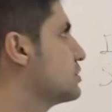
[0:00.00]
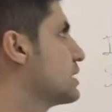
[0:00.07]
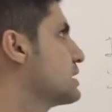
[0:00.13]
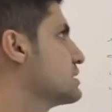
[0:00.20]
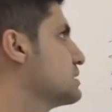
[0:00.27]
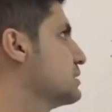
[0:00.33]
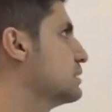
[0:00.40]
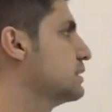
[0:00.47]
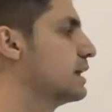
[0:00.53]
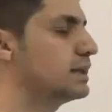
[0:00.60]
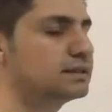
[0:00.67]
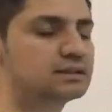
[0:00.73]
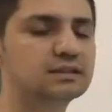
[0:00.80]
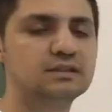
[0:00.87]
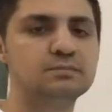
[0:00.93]
can see in
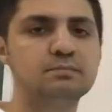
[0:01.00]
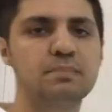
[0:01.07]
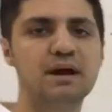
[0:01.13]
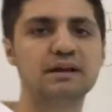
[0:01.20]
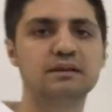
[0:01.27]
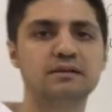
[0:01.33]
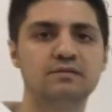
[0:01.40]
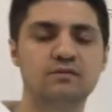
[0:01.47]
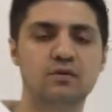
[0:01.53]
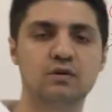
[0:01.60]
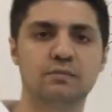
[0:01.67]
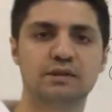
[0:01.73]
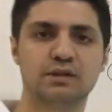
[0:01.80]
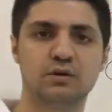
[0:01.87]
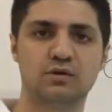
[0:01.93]
that the binary
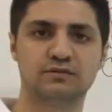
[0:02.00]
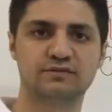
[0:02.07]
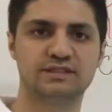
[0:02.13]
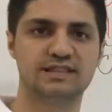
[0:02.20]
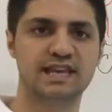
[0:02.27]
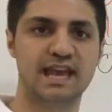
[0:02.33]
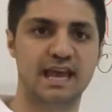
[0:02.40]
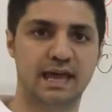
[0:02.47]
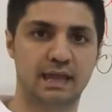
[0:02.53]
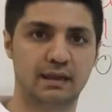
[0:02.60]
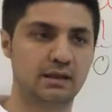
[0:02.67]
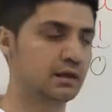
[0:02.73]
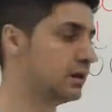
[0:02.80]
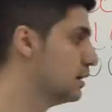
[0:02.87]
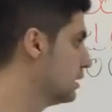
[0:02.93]
format of 10,
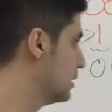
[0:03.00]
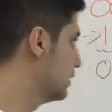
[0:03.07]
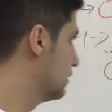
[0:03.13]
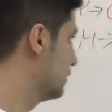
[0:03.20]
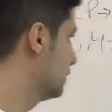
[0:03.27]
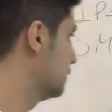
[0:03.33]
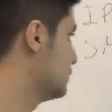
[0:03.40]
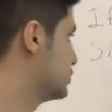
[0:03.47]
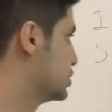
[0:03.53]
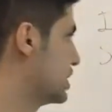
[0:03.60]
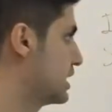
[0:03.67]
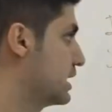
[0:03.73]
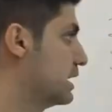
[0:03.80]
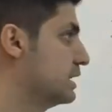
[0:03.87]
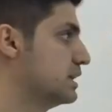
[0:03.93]
which I
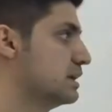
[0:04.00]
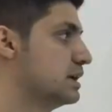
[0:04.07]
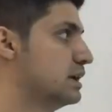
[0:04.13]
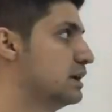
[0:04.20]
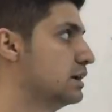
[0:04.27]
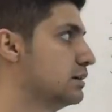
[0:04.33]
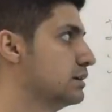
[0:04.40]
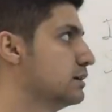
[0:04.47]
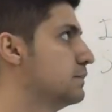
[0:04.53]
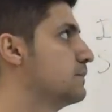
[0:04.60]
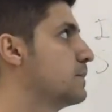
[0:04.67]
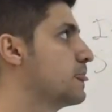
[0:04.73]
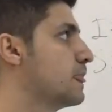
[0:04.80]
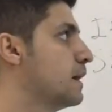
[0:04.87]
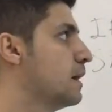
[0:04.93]
got in here.
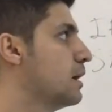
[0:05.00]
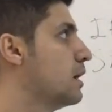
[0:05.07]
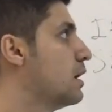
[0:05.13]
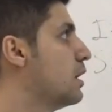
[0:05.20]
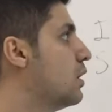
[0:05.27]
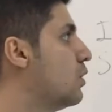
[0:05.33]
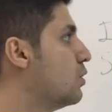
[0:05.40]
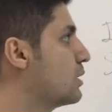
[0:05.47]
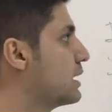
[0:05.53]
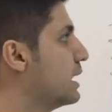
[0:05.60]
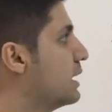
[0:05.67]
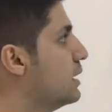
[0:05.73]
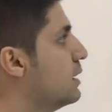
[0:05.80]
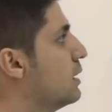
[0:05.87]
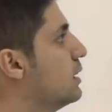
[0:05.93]
Okay,